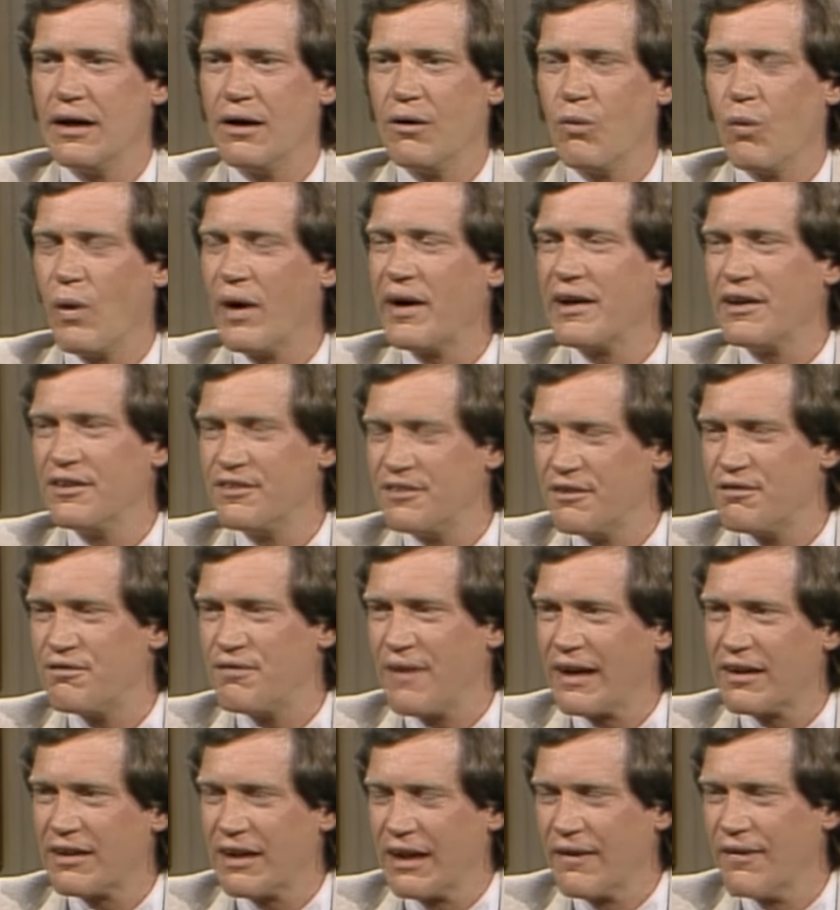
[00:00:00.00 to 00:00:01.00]
what is
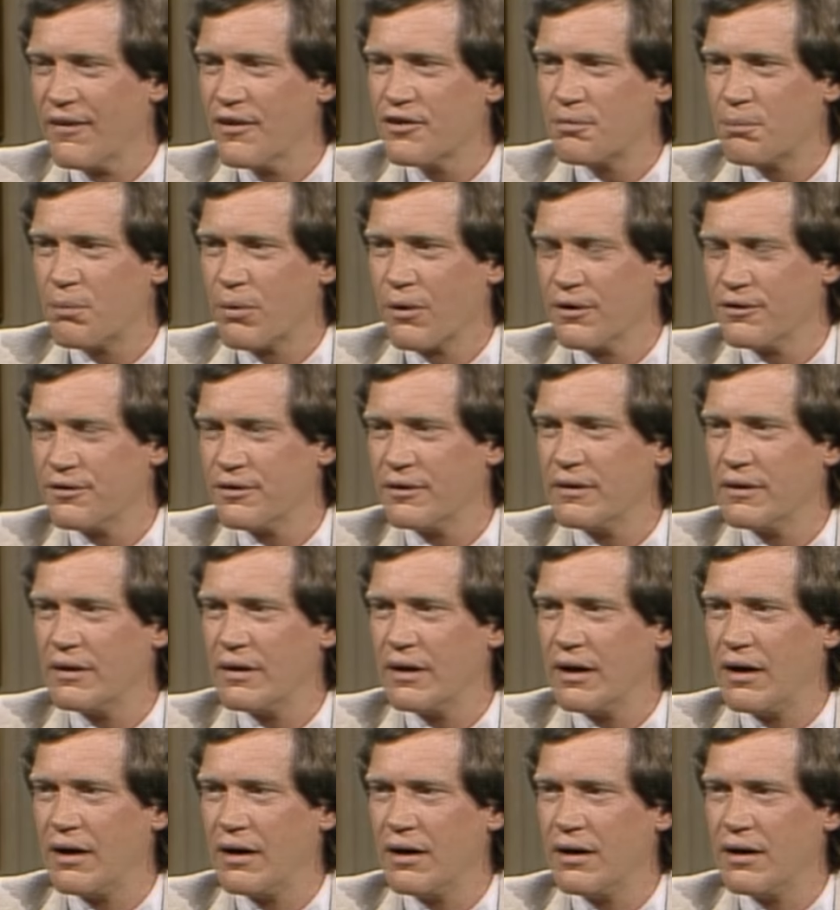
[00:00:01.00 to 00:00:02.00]
affecting this
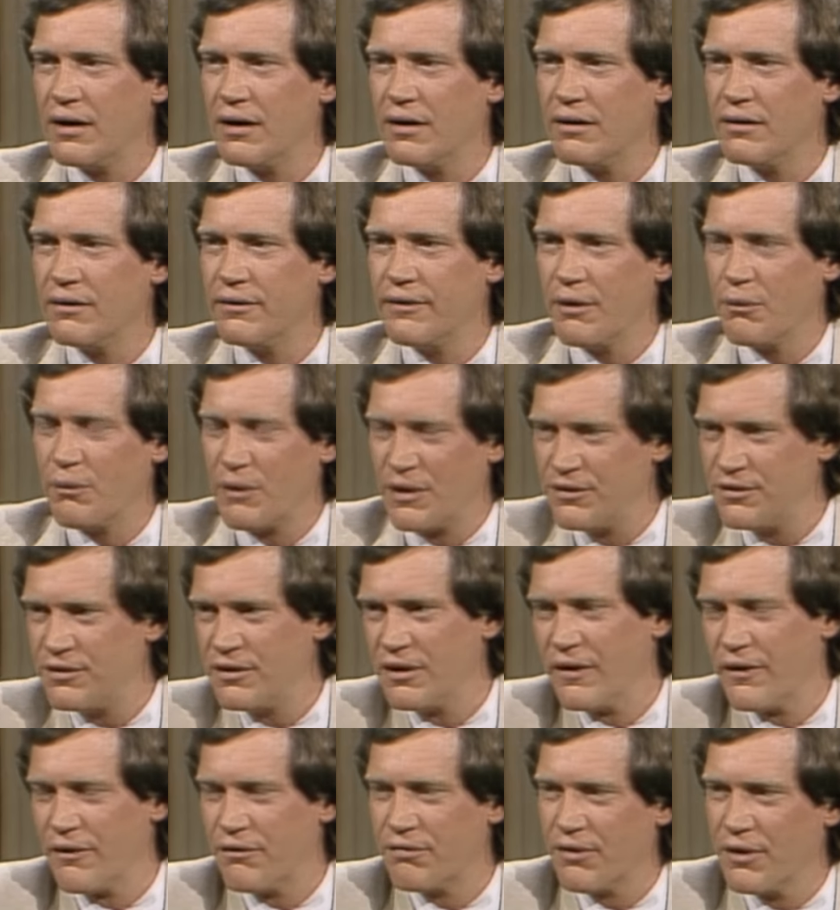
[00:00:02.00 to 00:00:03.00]
person that we
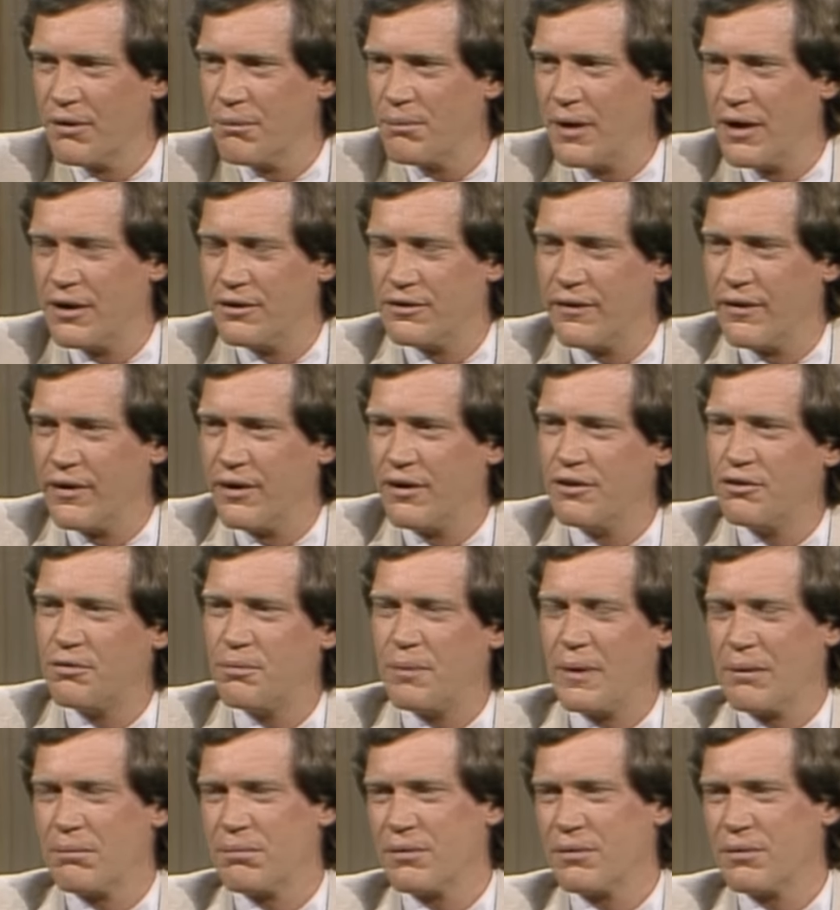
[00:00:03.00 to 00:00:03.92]
see on the front page of the newspaper.